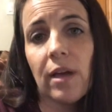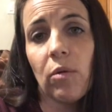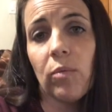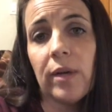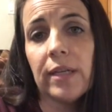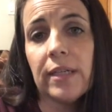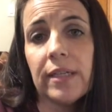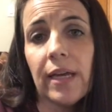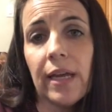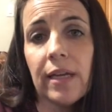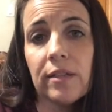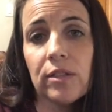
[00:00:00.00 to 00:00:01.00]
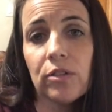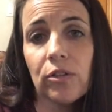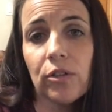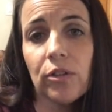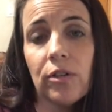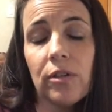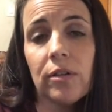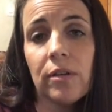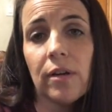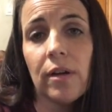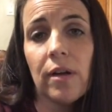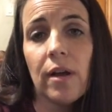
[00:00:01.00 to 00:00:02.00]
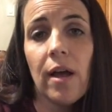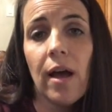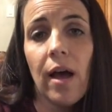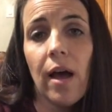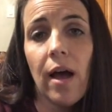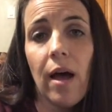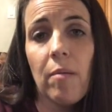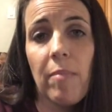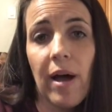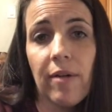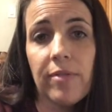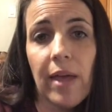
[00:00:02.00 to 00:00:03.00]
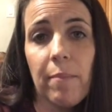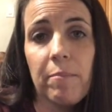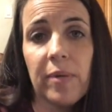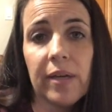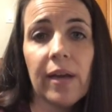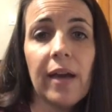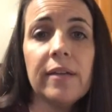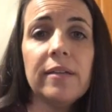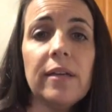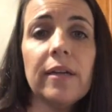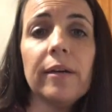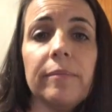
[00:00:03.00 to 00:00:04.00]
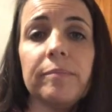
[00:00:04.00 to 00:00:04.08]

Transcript: that we need to answer about that big idea.